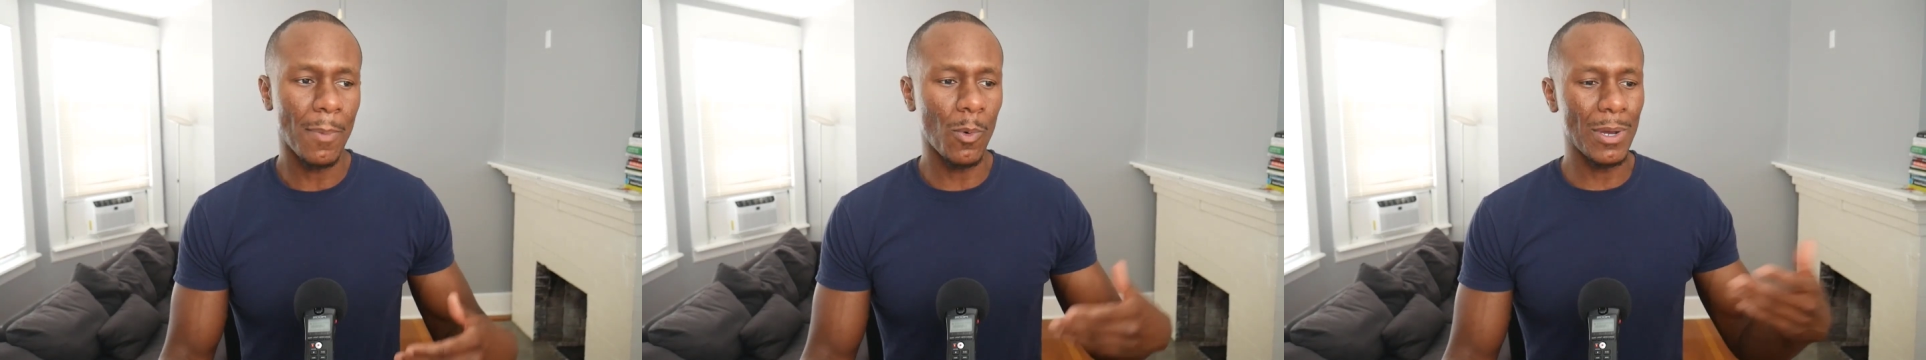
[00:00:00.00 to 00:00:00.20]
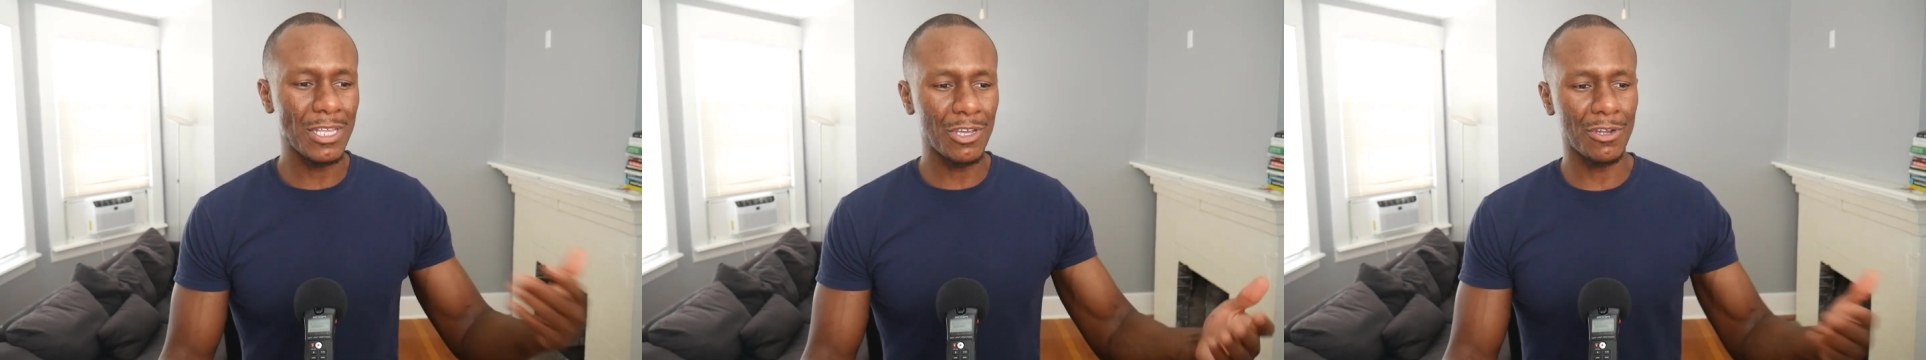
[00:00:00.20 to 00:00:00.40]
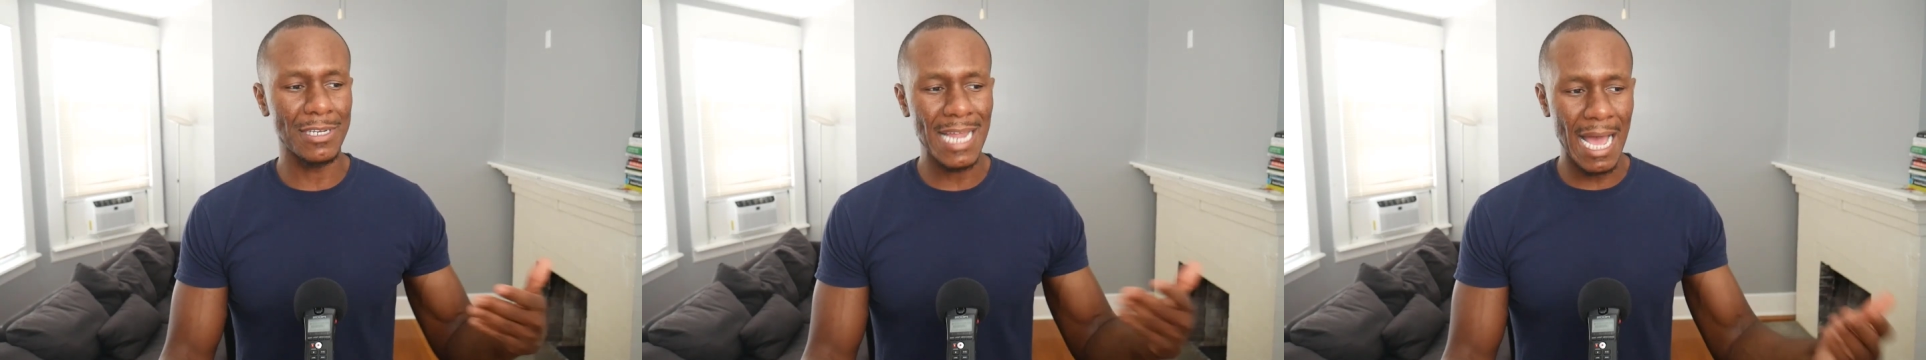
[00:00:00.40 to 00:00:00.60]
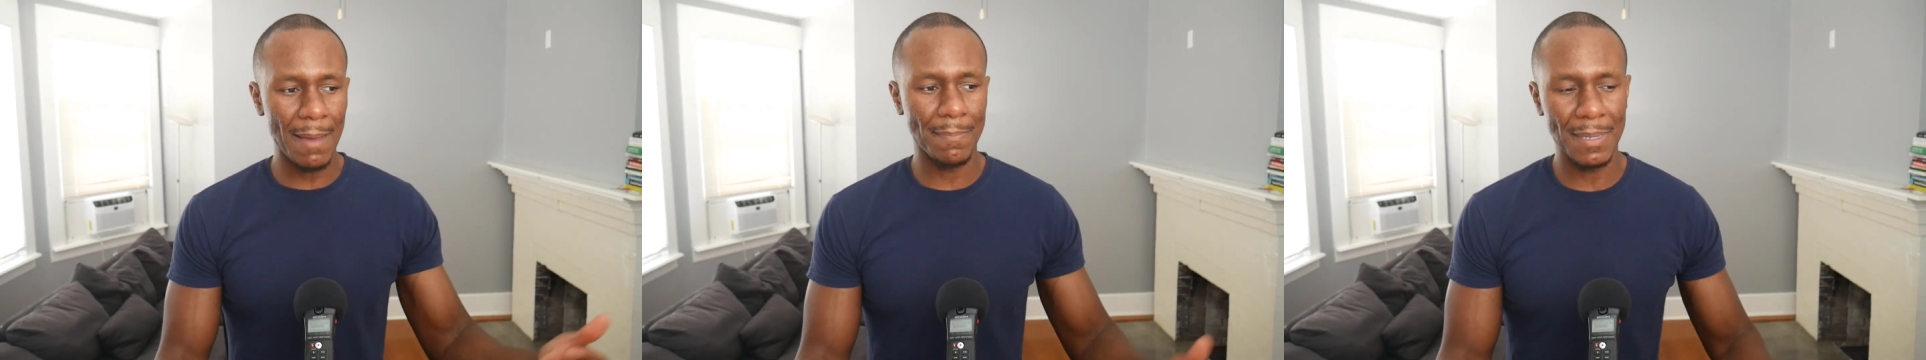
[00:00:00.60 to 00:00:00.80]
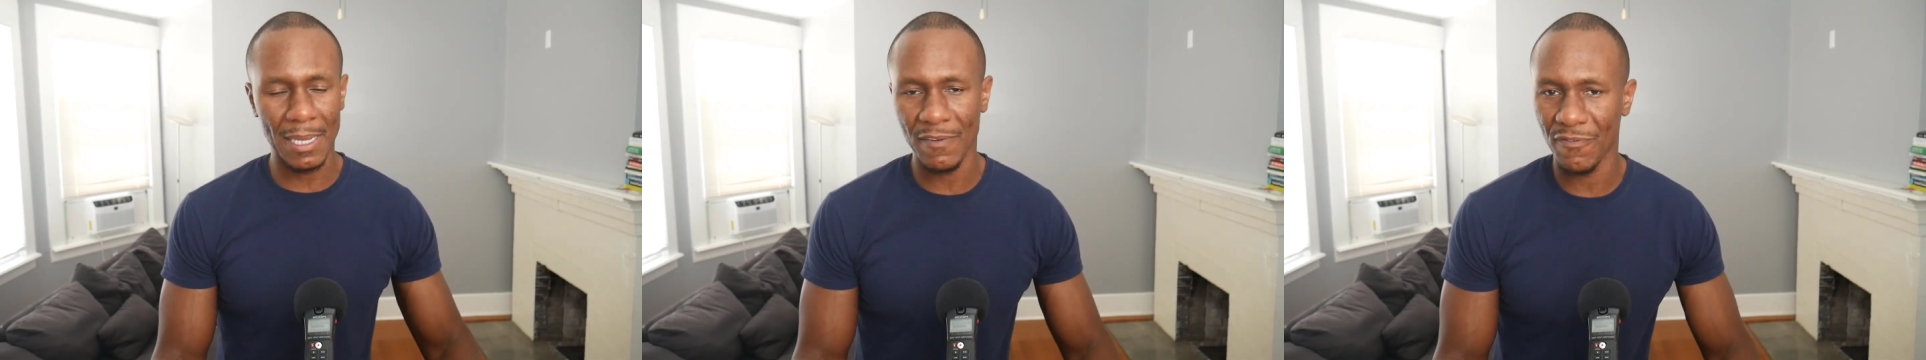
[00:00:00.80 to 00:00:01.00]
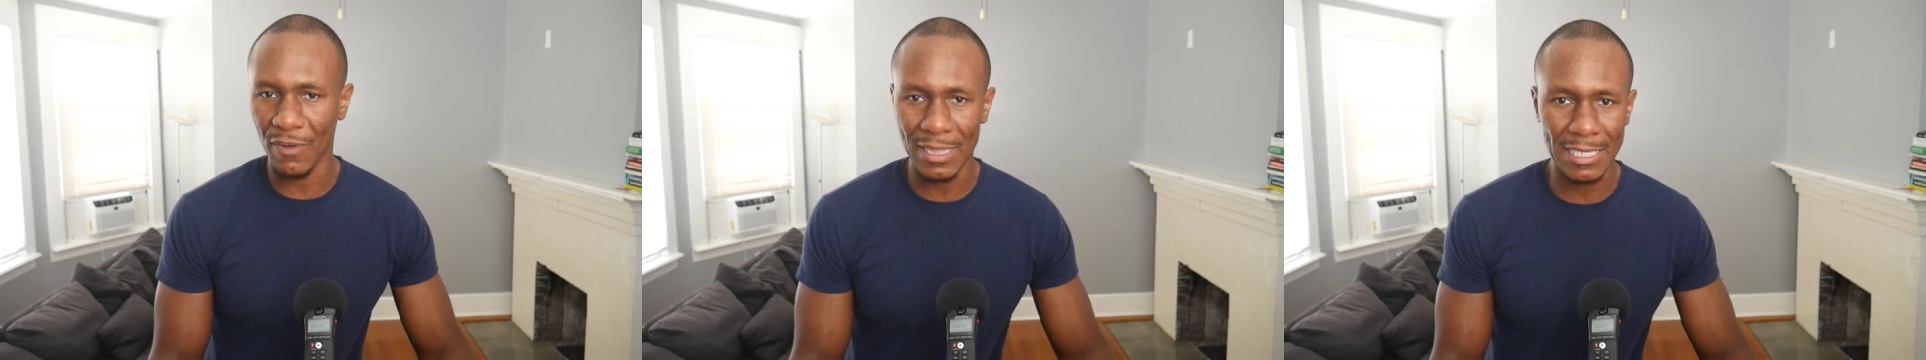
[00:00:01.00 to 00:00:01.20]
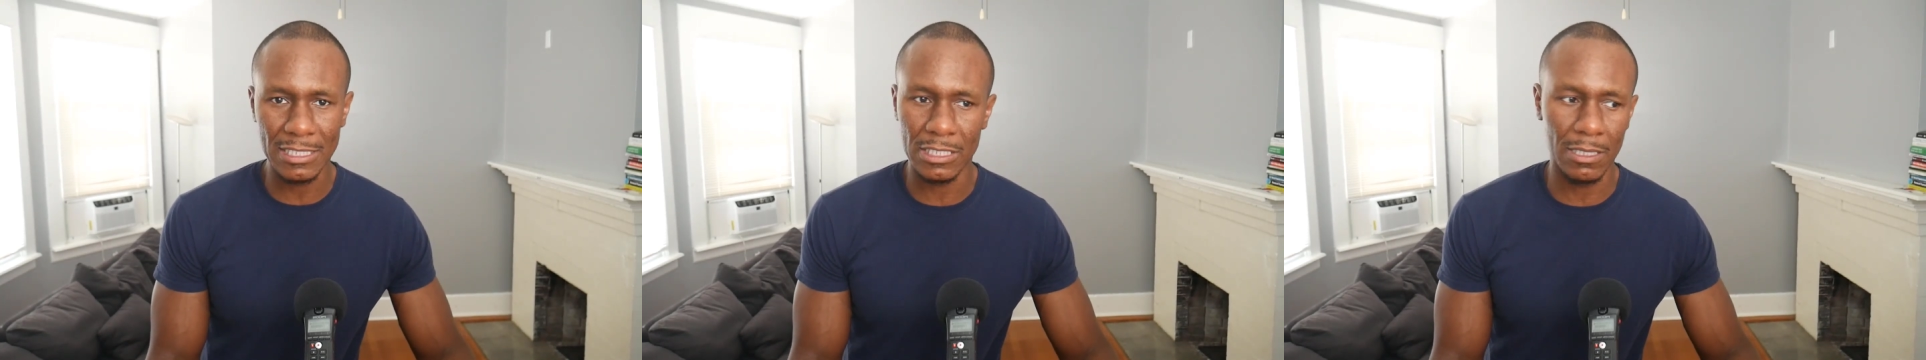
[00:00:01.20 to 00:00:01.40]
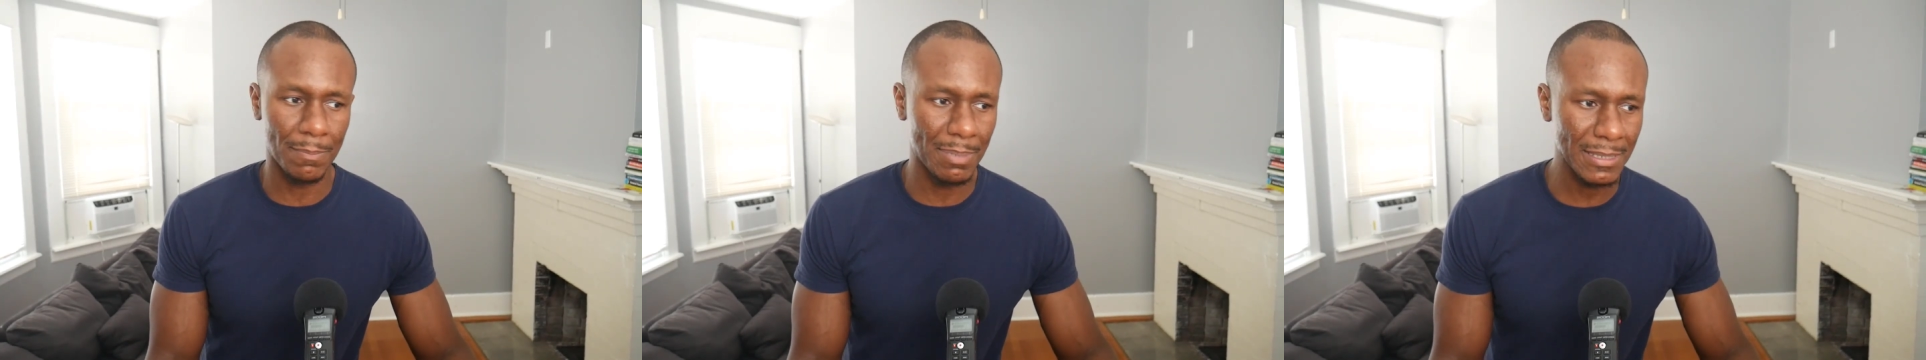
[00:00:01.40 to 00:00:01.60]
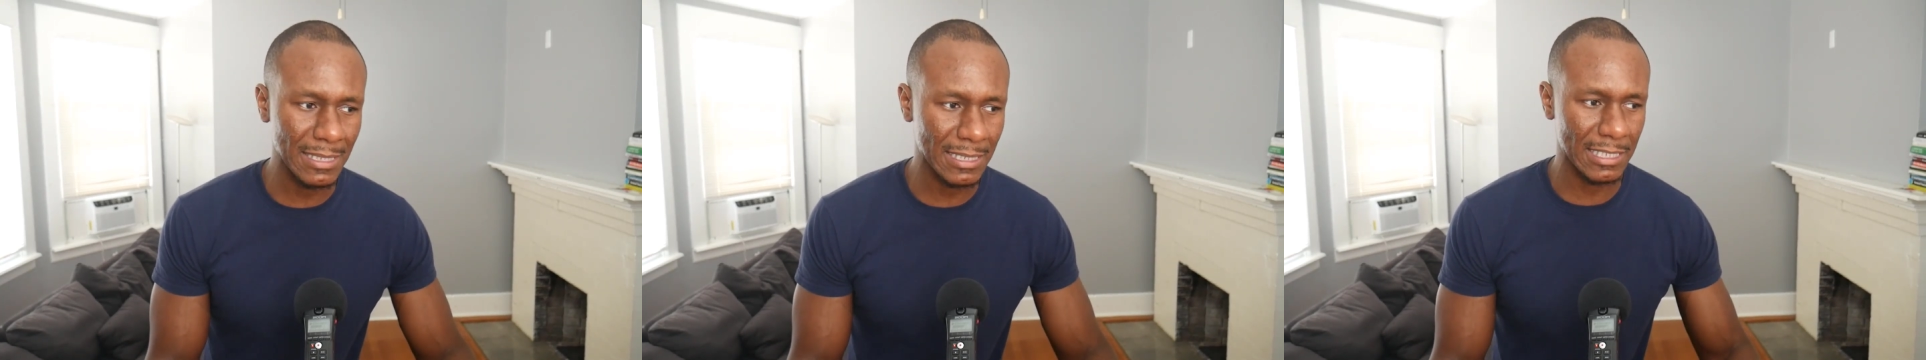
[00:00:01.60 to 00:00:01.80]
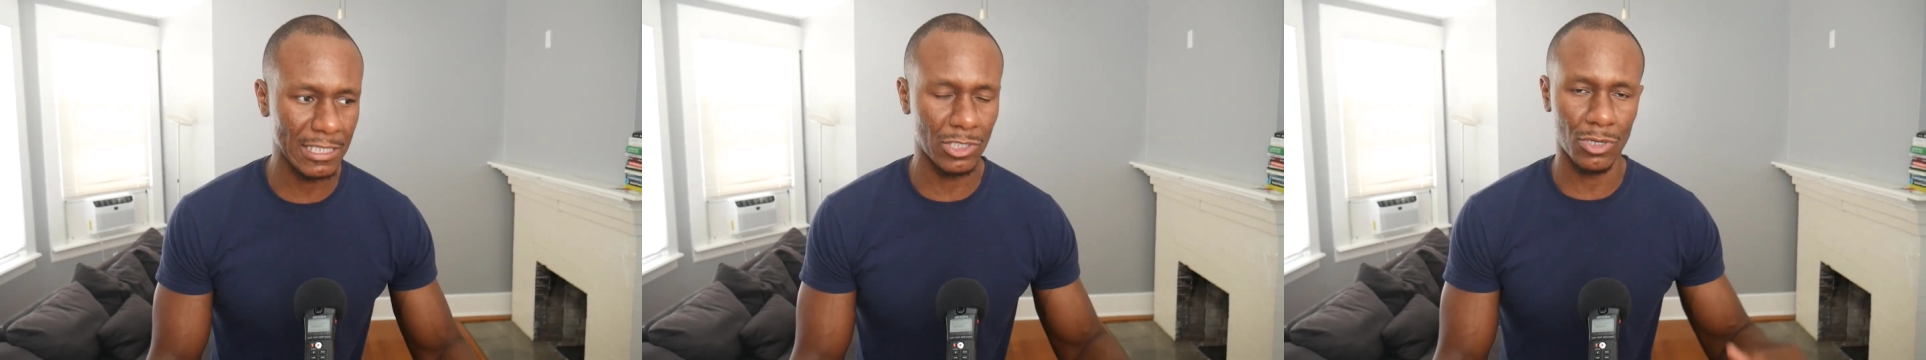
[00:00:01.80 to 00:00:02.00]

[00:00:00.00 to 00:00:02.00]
But when you're not being friendly to the businesses,